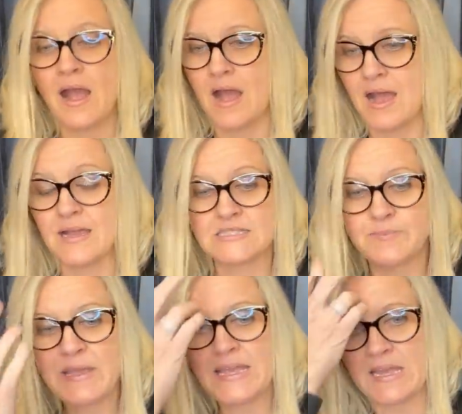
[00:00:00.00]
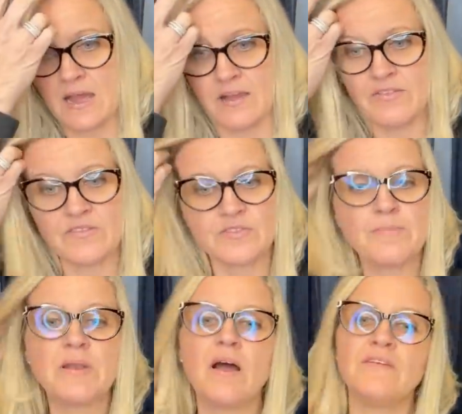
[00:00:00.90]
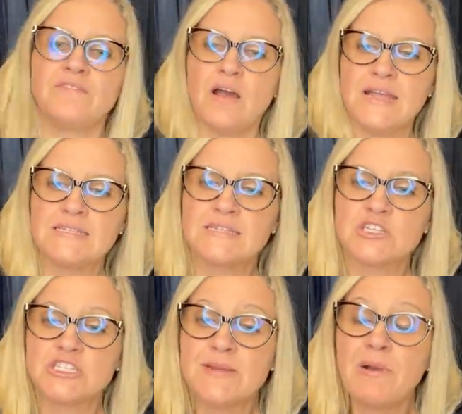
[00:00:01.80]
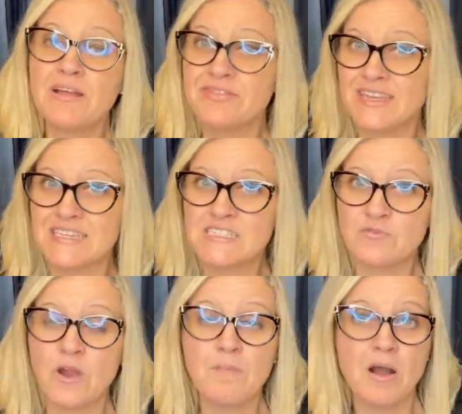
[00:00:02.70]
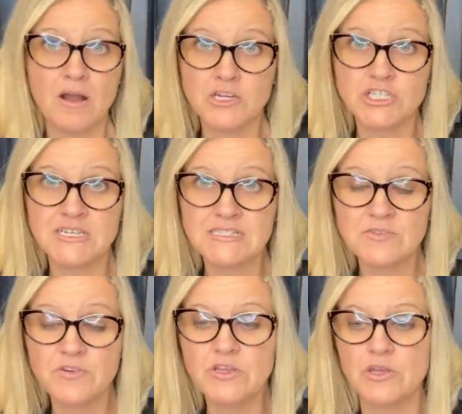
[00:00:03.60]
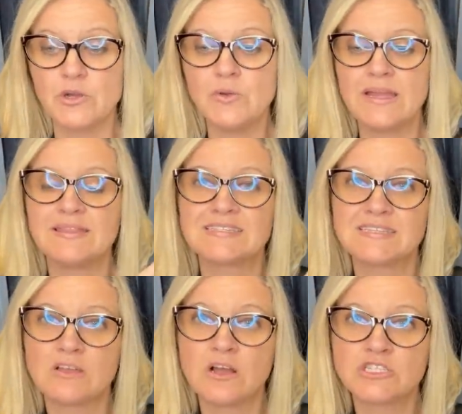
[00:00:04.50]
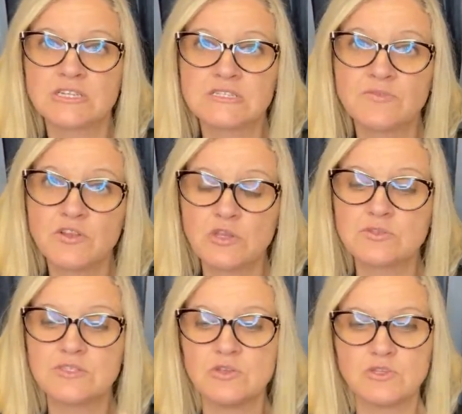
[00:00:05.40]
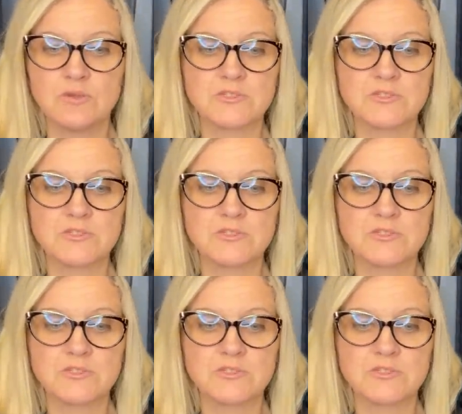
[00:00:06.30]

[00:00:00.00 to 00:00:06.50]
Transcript: uh, speaking of Flippin' Hot Finds, she bought this from Auctions for You, and this is Auctions for You's YouTube